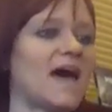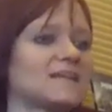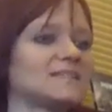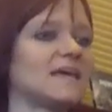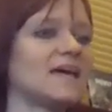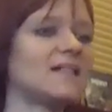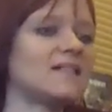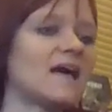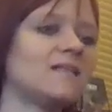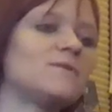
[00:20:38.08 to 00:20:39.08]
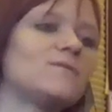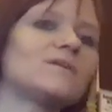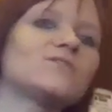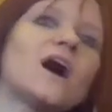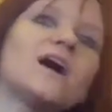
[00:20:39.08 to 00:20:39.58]
Exhale,
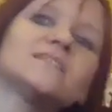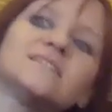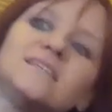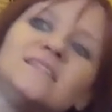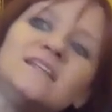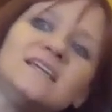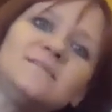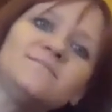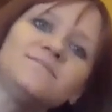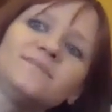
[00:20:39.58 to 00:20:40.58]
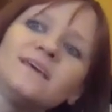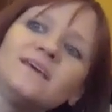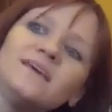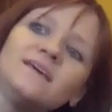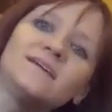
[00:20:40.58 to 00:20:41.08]
elbow across to the knee.
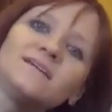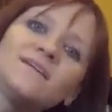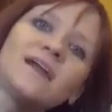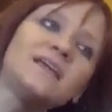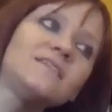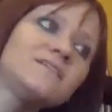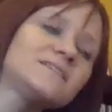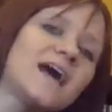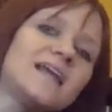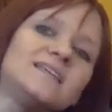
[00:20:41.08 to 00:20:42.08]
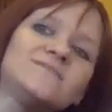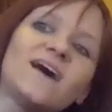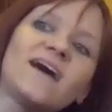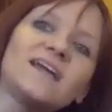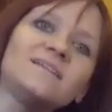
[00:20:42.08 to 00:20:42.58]
Great, either side is
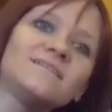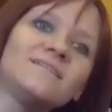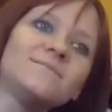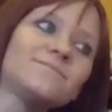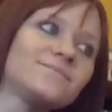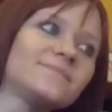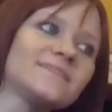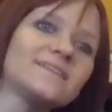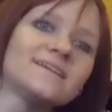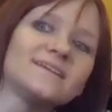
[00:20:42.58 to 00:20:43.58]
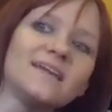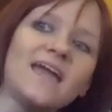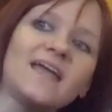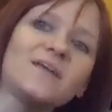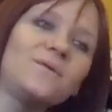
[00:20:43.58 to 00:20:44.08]
fine.
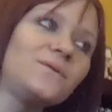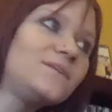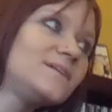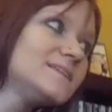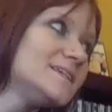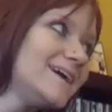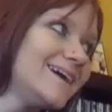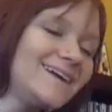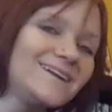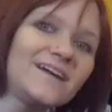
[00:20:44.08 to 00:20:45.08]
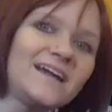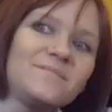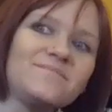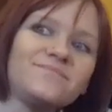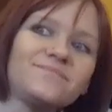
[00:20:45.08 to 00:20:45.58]
And hold here,
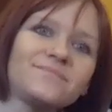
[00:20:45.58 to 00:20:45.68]
great.